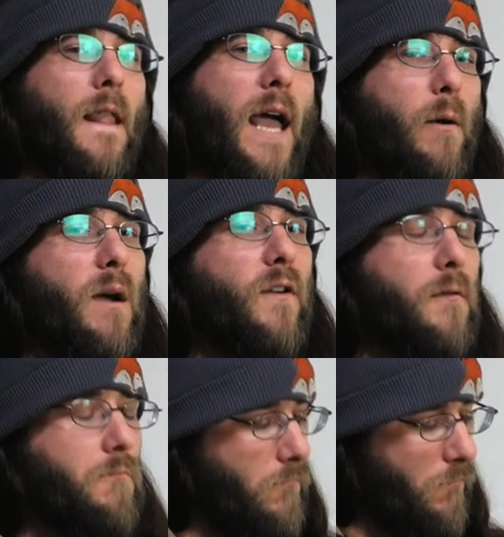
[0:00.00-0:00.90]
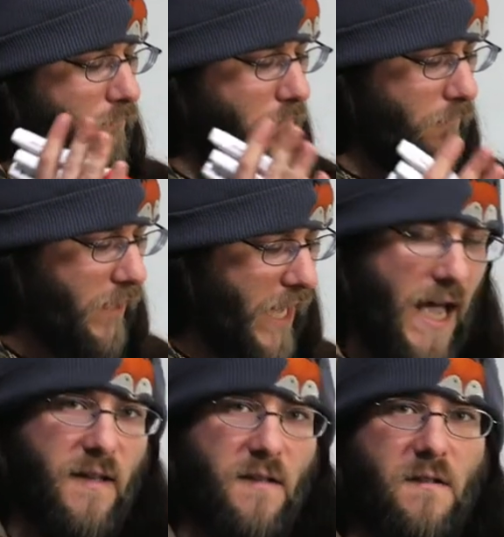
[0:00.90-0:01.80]
However,
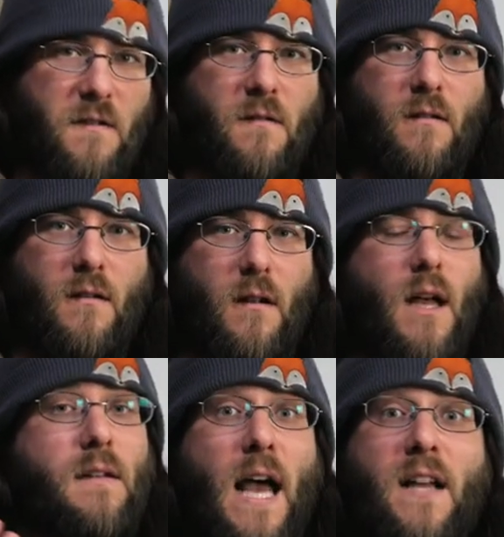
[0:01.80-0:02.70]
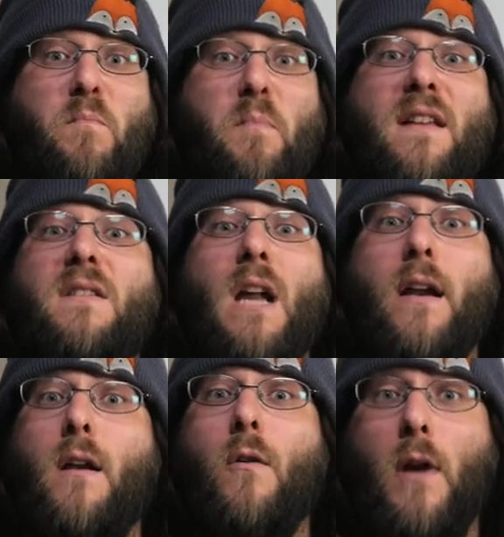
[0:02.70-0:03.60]
as, as best
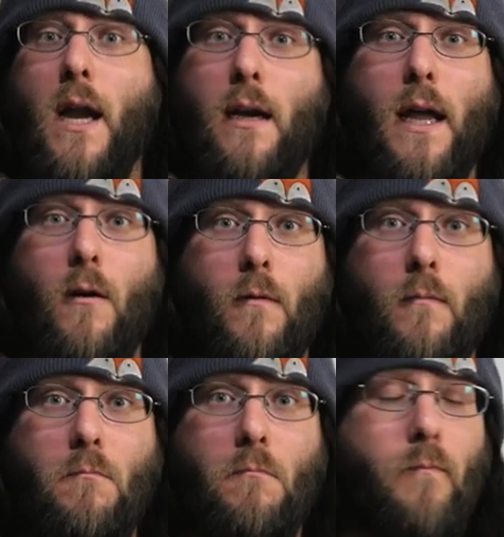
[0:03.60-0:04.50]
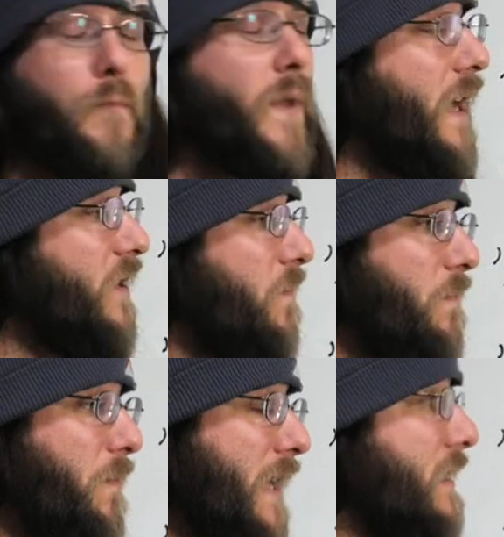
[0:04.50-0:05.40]
I know right now, as
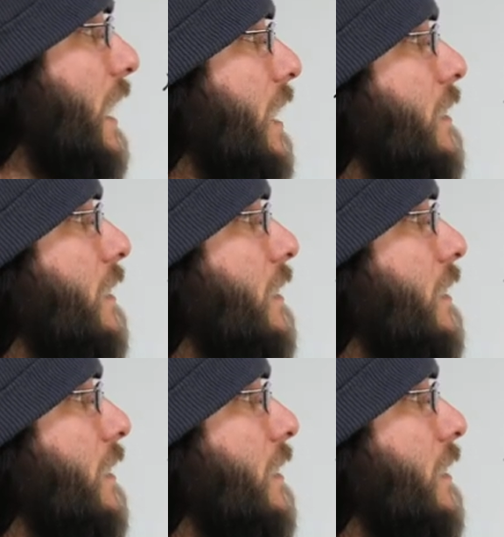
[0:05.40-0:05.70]
best I